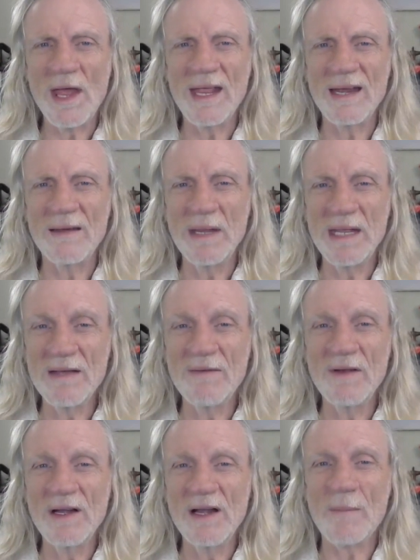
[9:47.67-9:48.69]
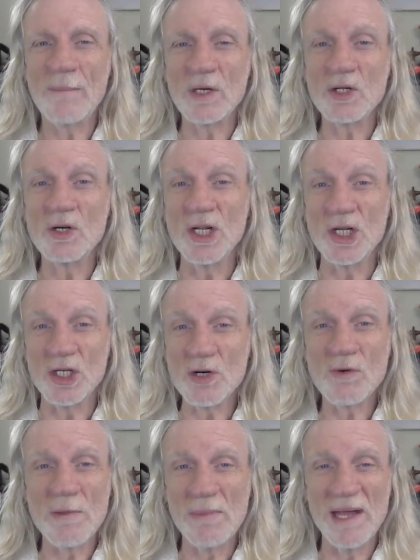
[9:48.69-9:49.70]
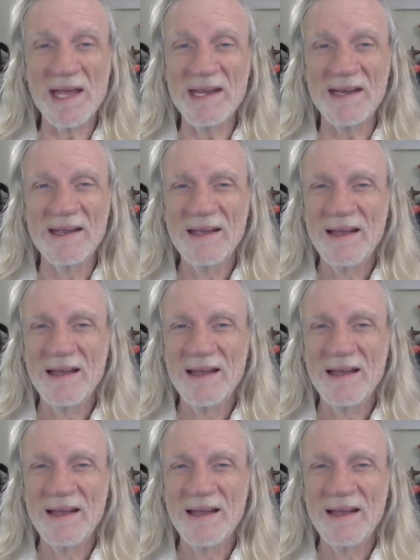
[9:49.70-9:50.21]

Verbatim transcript: they can be given an opportunity to repent,